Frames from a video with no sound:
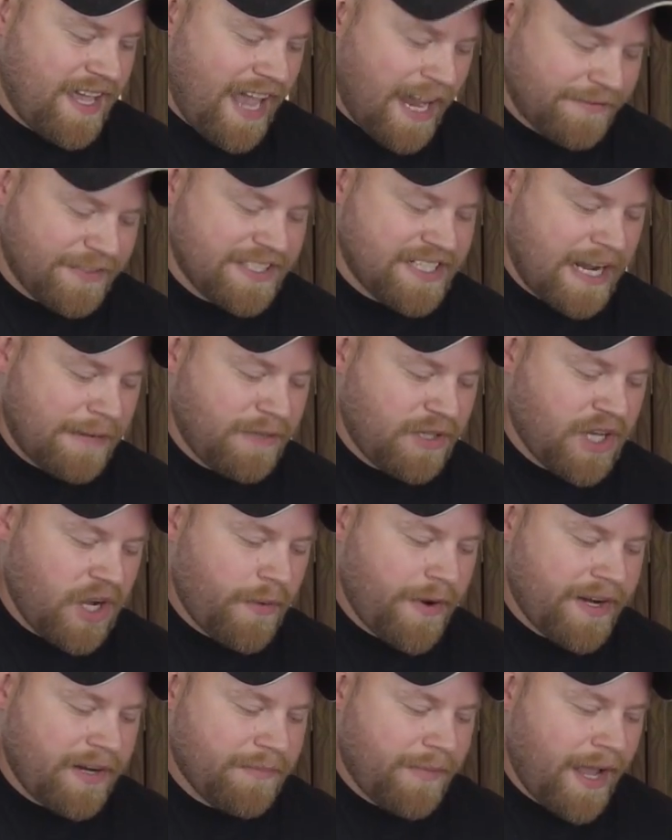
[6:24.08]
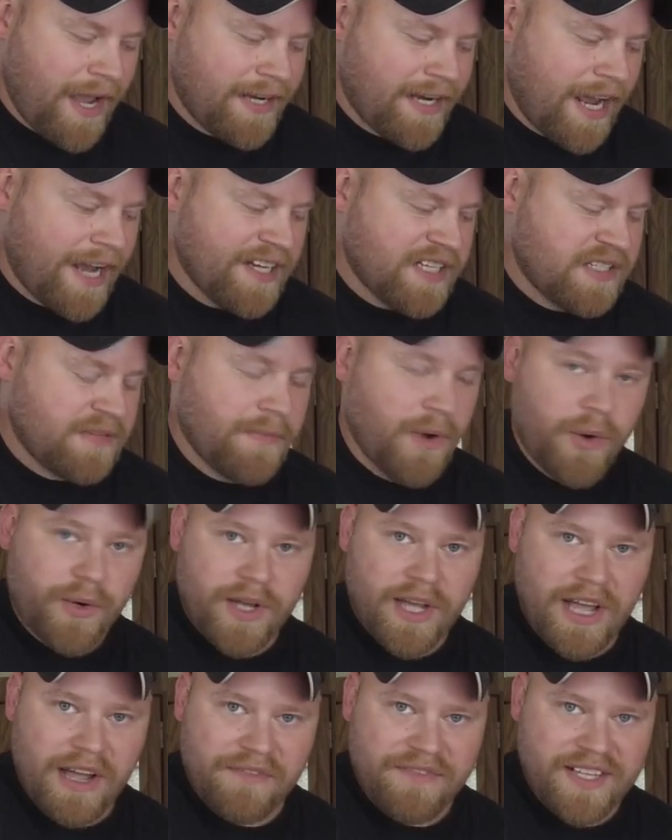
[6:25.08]
every time you go in and buy an iced
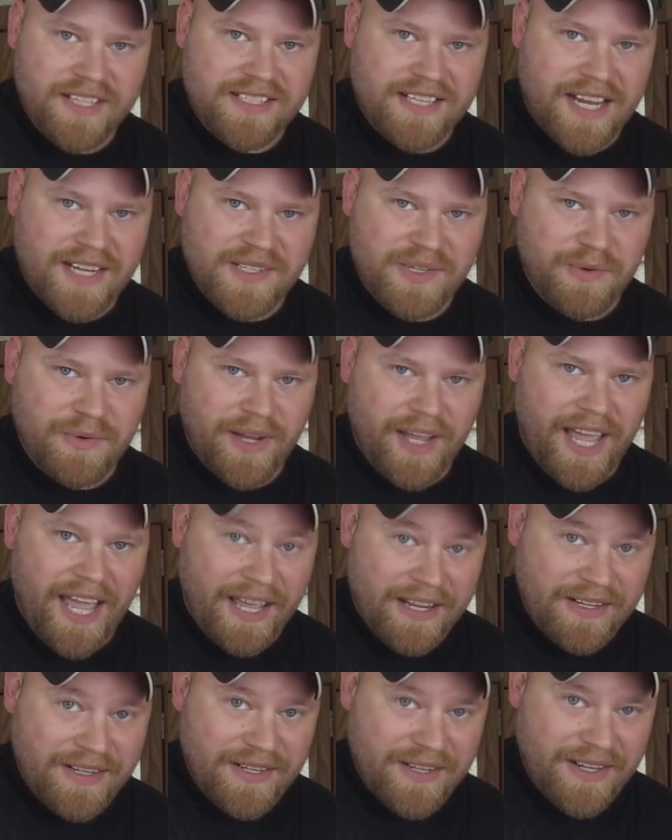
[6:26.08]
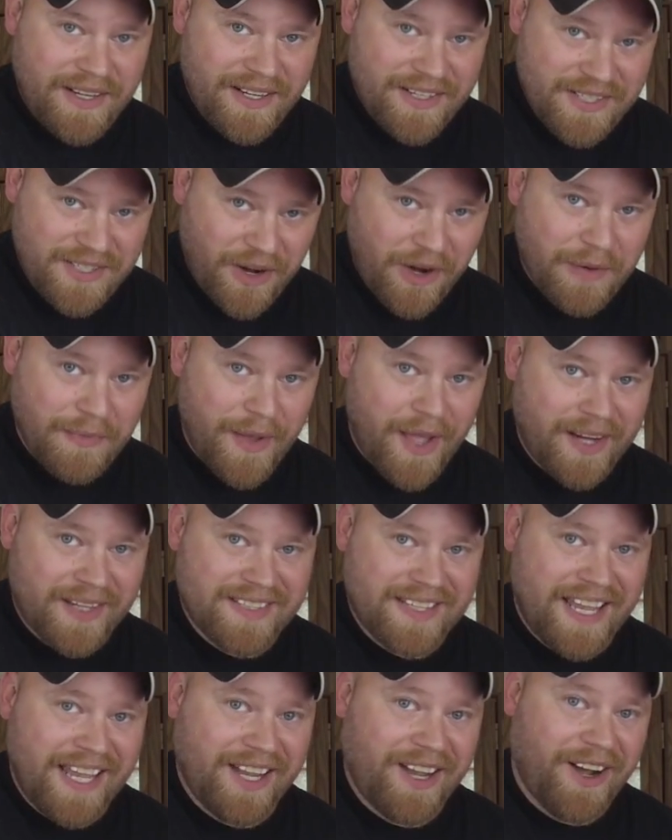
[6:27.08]
mocha of this size at
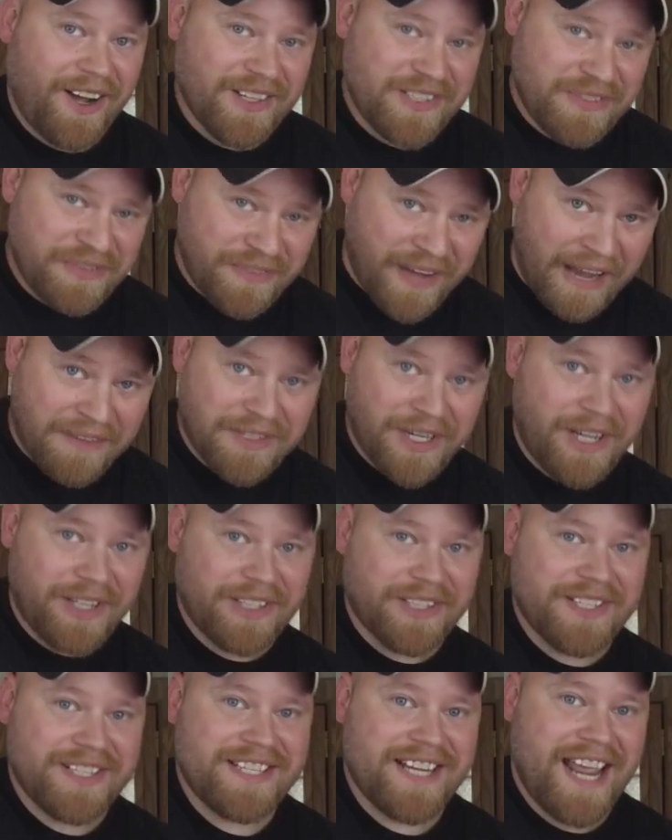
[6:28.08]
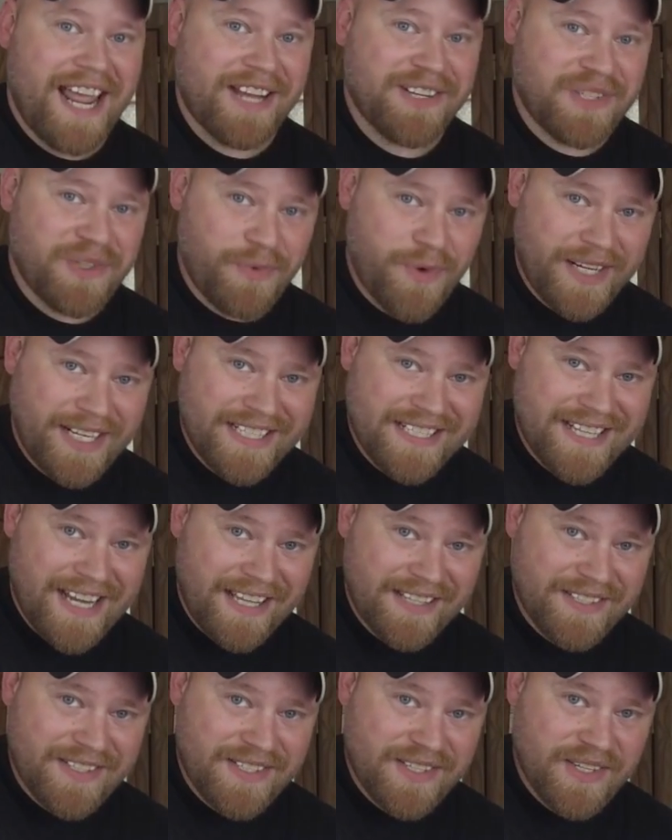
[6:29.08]
Starbucks, it costs
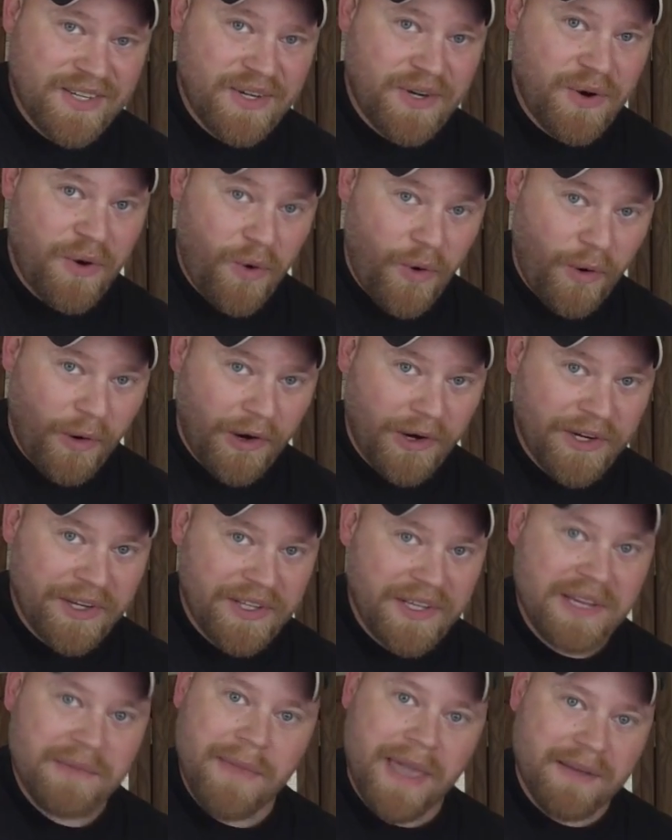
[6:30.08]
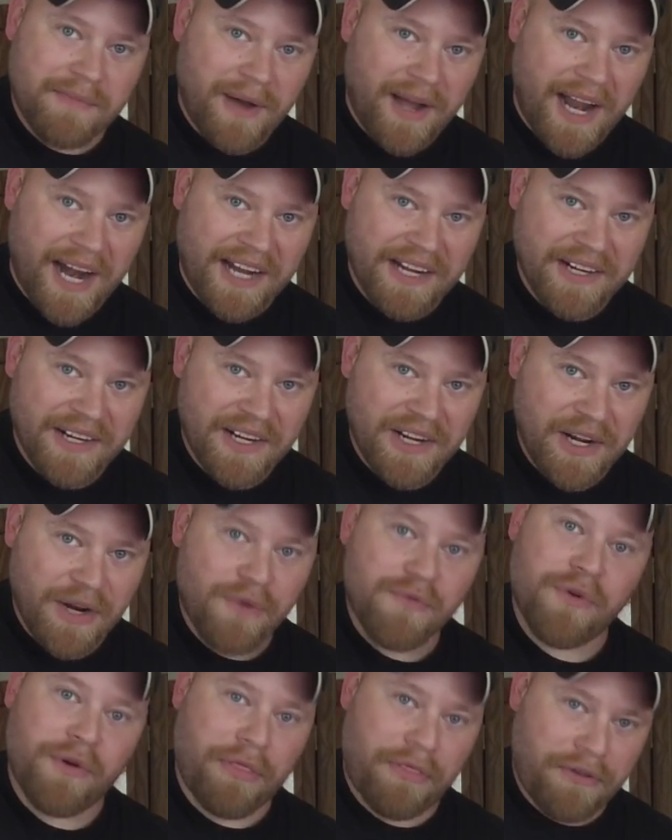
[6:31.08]
$5.20. Or you can make mine
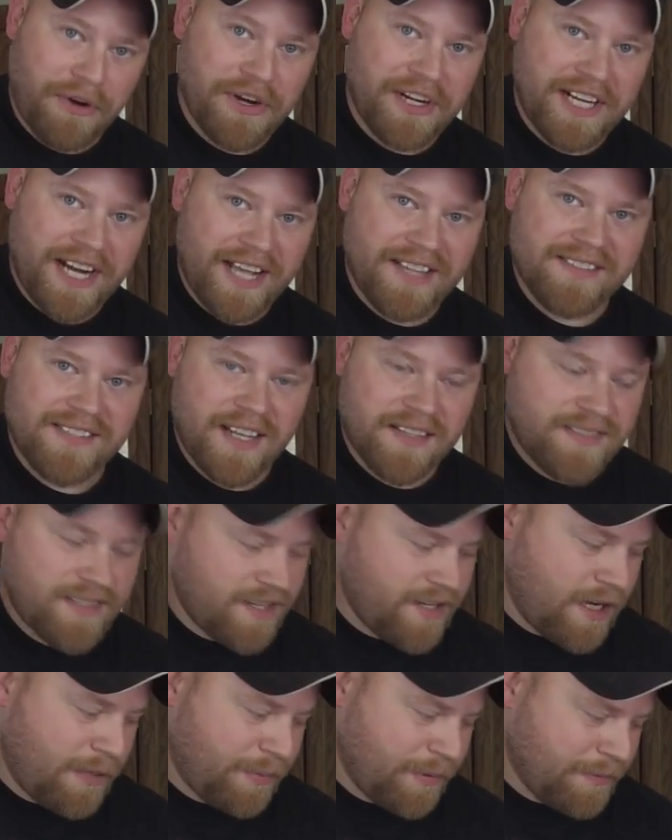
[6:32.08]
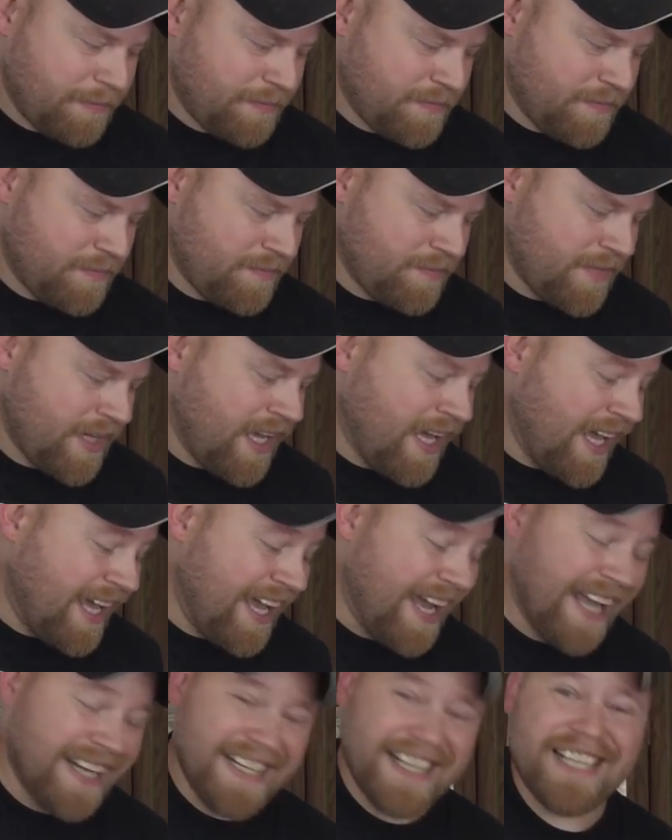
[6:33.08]
for 39 cents a cup.
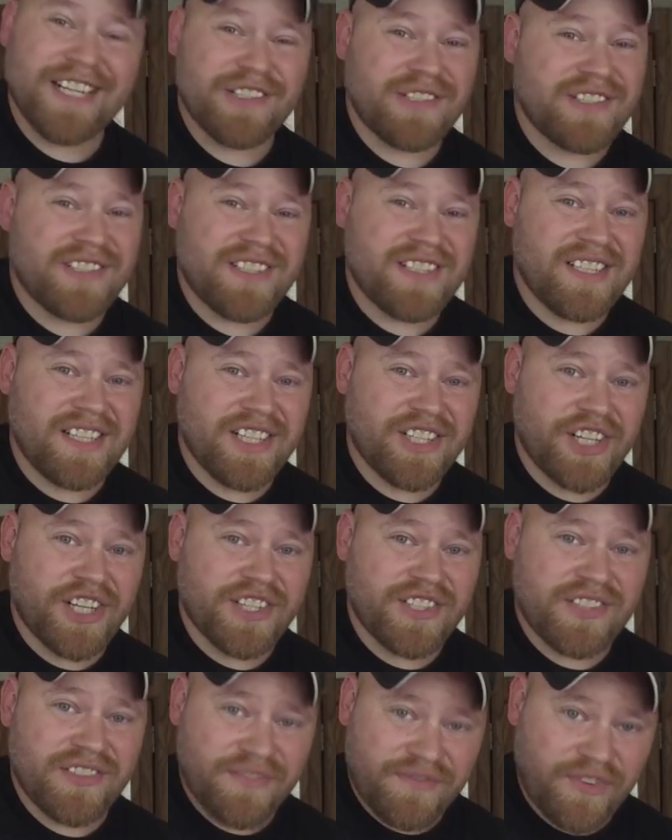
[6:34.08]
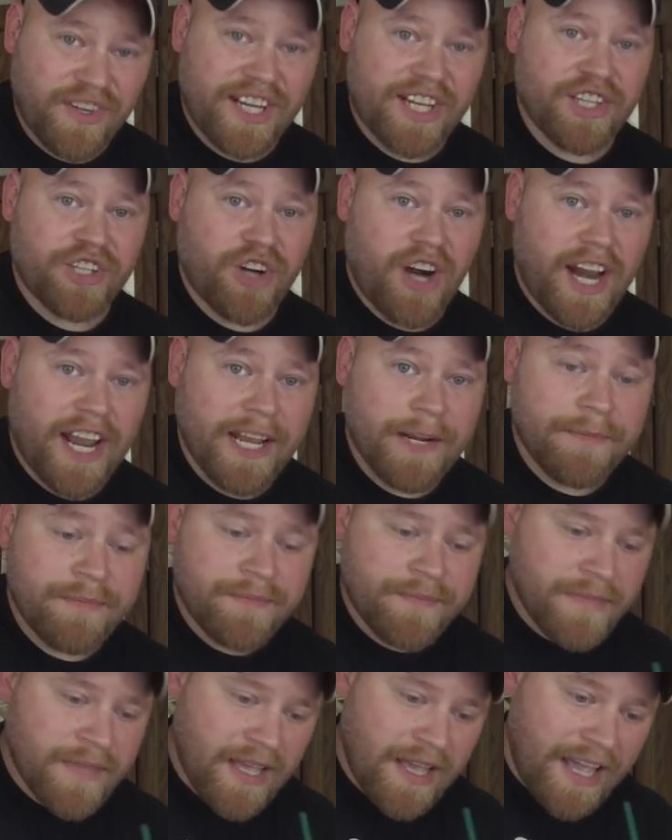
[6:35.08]
And it is delicious. Freaking try it.
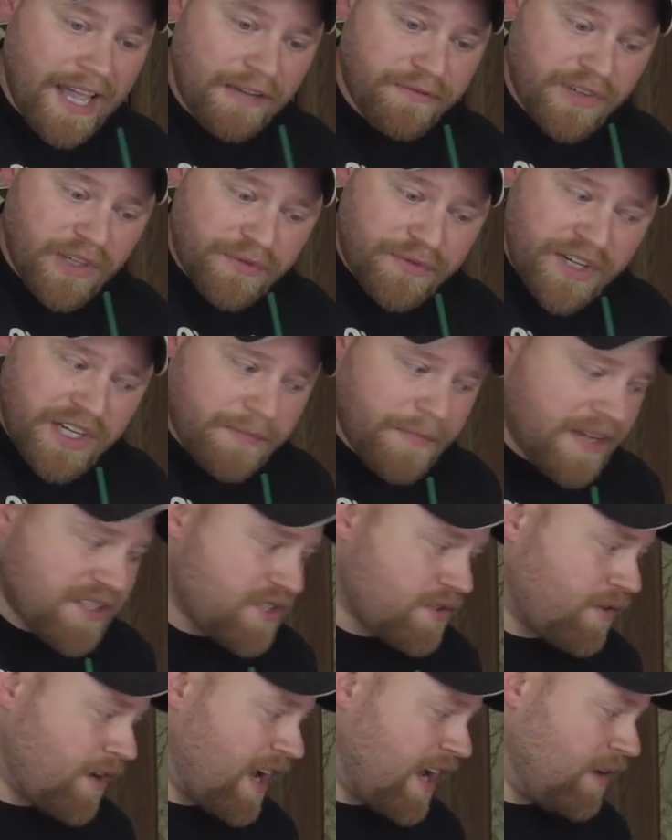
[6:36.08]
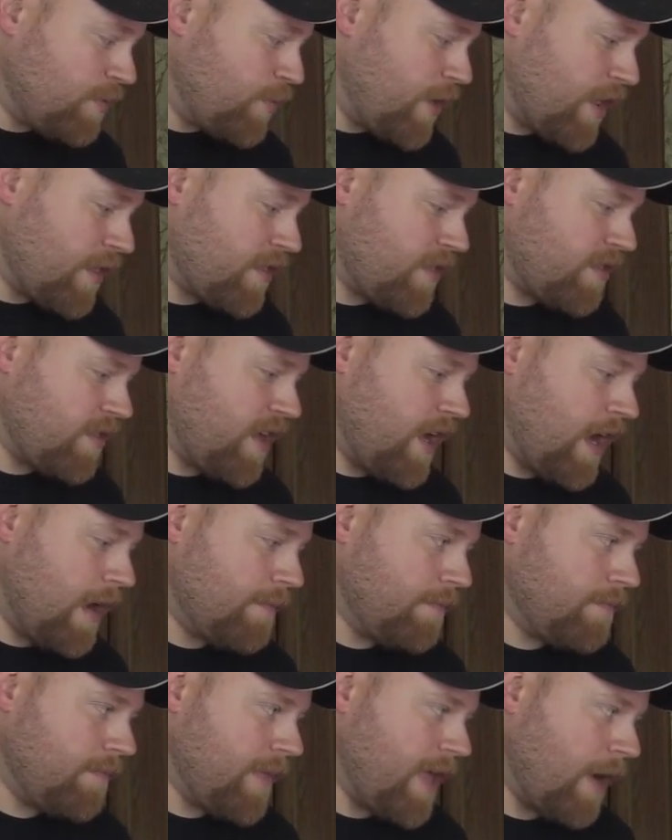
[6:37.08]
And feel free to mess around with
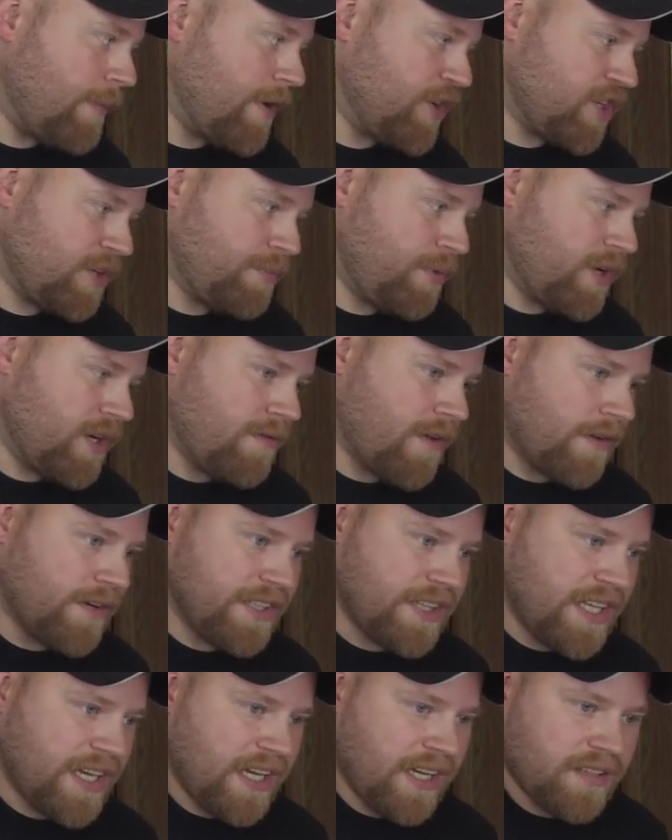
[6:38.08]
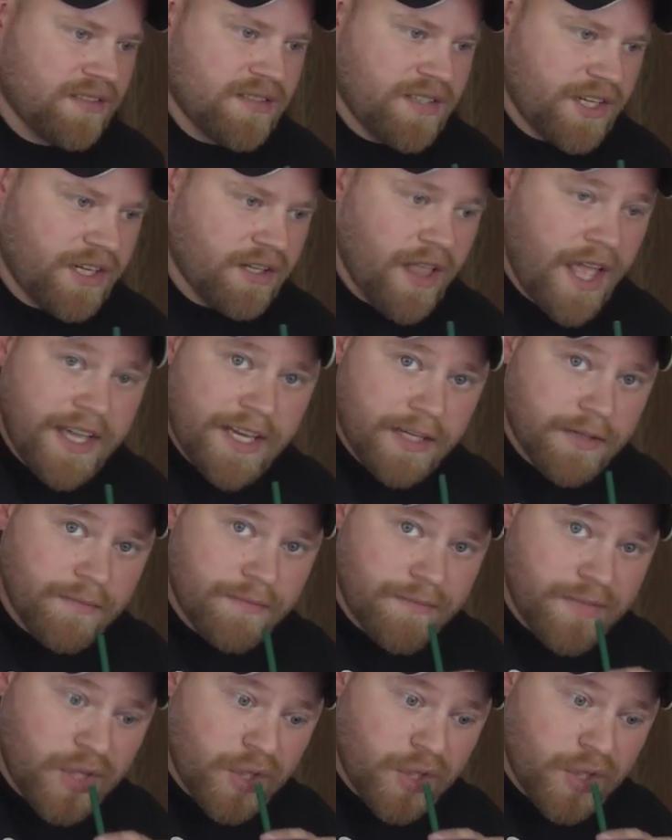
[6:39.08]
how much you put of everything to your liking.